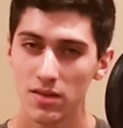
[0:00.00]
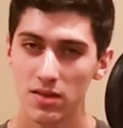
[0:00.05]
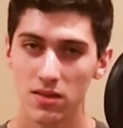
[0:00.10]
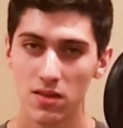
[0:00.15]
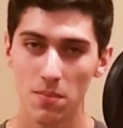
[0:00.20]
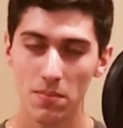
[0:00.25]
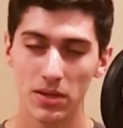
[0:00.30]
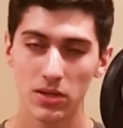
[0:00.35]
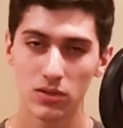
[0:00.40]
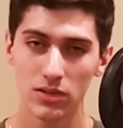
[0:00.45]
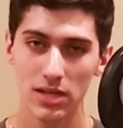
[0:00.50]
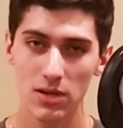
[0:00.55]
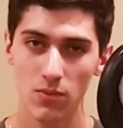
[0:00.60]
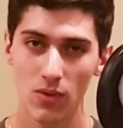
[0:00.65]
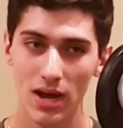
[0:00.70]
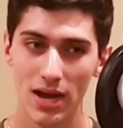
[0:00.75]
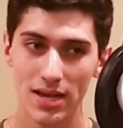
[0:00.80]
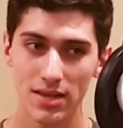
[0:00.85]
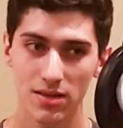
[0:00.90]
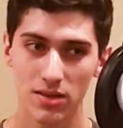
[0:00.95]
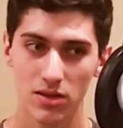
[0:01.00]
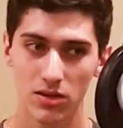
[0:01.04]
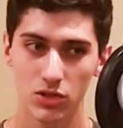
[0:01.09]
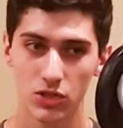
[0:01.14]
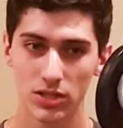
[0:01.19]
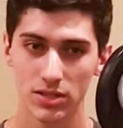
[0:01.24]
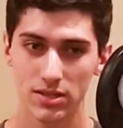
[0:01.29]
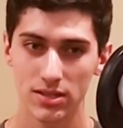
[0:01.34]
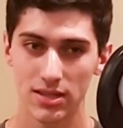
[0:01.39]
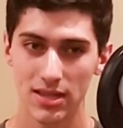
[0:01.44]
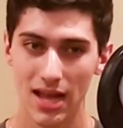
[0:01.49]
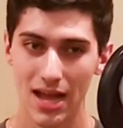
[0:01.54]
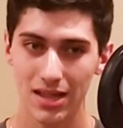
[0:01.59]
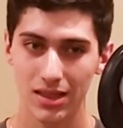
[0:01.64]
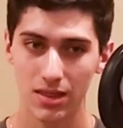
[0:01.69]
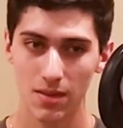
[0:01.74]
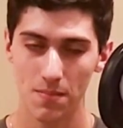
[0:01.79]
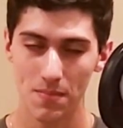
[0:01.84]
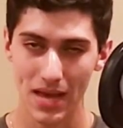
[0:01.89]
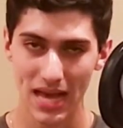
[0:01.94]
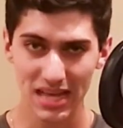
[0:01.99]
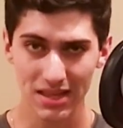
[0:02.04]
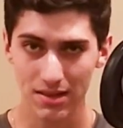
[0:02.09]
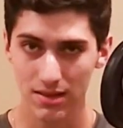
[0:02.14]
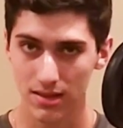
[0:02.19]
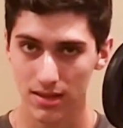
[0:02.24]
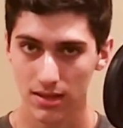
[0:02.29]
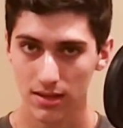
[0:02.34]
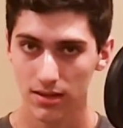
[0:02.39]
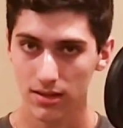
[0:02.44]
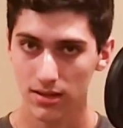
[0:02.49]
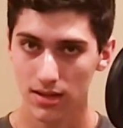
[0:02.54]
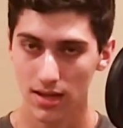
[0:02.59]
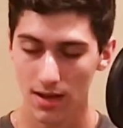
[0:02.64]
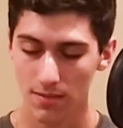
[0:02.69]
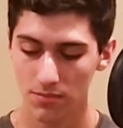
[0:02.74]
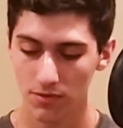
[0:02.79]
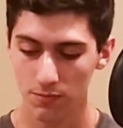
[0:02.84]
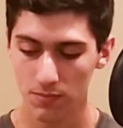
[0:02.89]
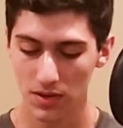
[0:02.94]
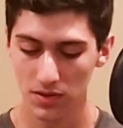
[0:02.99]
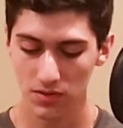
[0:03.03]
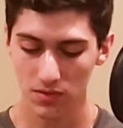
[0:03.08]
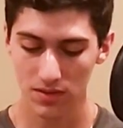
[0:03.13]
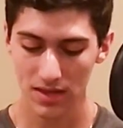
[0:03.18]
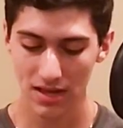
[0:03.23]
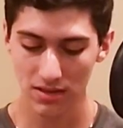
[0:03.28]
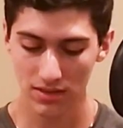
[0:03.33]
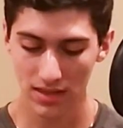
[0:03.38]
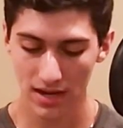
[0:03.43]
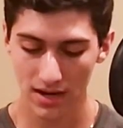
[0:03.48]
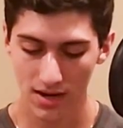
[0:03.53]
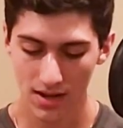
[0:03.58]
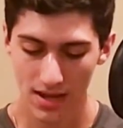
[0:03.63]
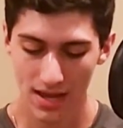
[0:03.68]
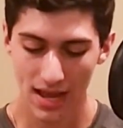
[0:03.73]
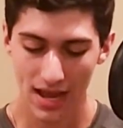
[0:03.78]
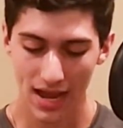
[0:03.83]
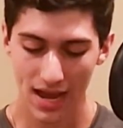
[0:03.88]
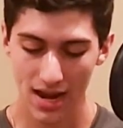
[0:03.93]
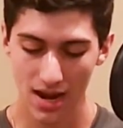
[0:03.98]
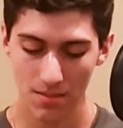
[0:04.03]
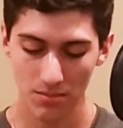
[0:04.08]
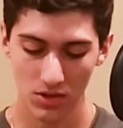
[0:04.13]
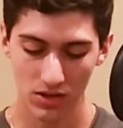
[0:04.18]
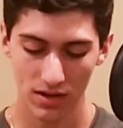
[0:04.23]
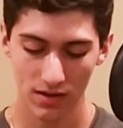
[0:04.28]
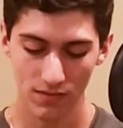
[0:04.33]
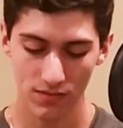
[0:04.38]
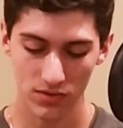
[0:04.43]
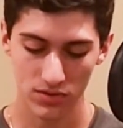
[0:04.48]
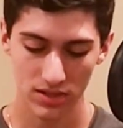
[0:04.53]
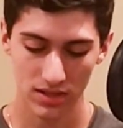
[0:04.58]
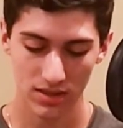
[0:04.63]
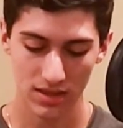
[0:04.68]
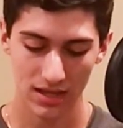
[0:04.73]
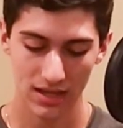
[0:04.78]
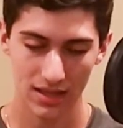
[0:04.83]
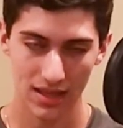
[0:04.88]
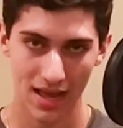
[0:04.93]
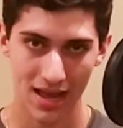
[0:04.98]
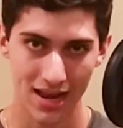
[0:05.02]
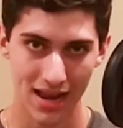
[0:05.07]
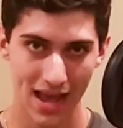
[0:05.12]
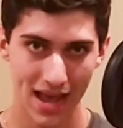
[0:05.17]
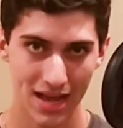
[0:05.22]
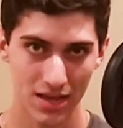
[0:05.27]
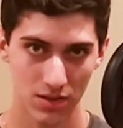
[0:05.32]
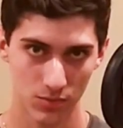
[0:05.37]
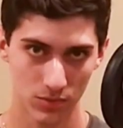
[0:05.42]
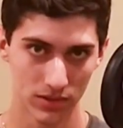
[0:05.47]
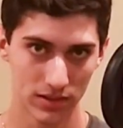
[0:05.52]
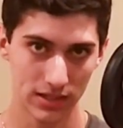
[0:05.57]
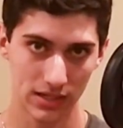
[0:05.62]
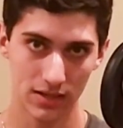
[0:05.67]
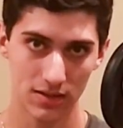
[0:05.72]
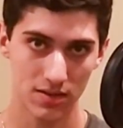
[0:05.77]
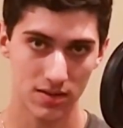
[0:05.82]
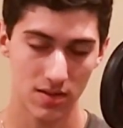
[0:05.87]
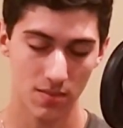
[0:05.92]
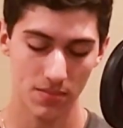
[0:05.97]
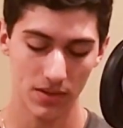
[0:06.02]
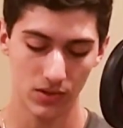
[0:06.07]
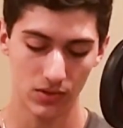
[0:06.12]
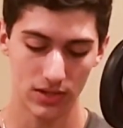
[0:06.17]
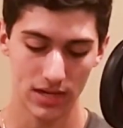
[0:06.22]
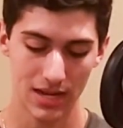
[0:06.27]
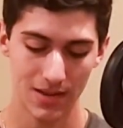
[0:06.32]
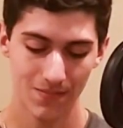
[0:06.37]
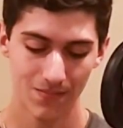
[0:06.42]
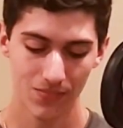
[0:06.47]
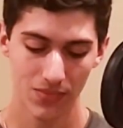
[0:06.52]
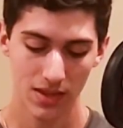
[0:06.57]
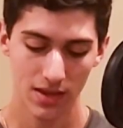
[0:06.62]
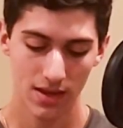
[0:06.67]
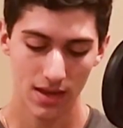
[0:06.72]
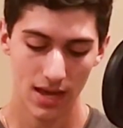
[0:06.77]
Stability-wise, they're just not the best type of puzzles out there, and I'm looking for something that has really good stability.